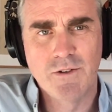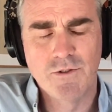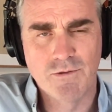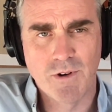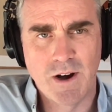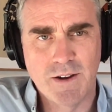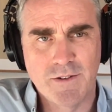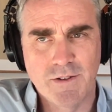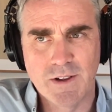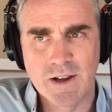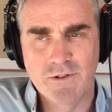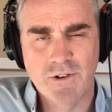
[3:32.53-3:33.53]
drawn
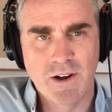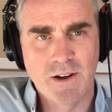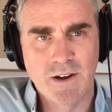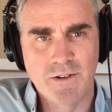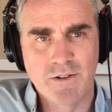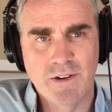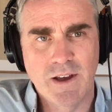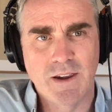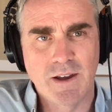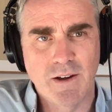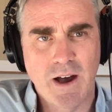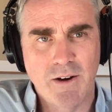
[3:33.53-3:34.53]
to like trying to understand
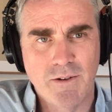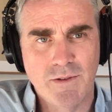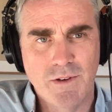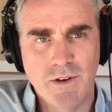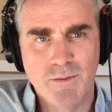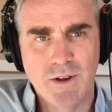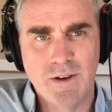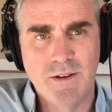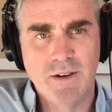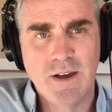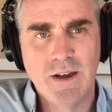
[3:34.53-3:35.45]
like how human